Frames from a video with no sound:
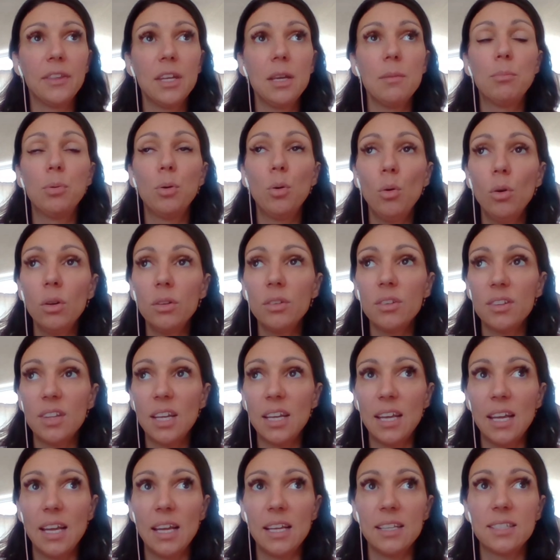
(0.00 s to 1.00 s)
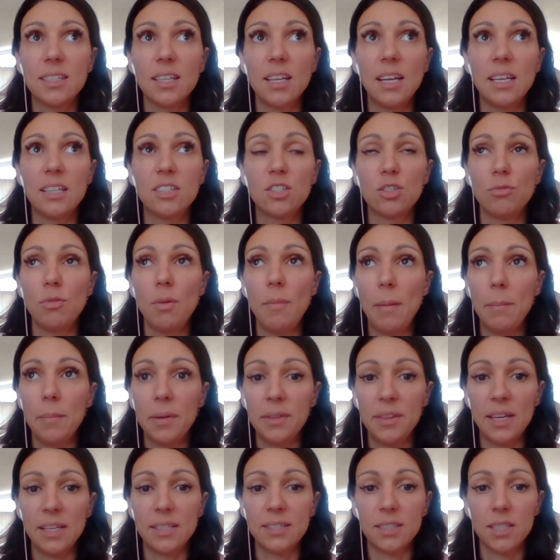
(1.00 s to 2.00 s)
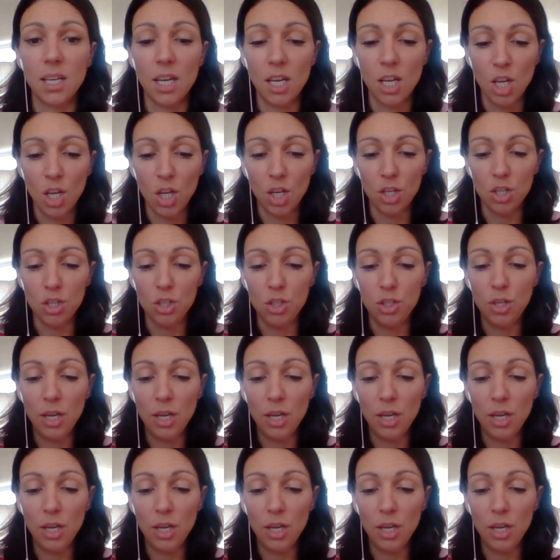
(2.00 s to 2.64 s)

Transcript: And the important thing is is to remember this that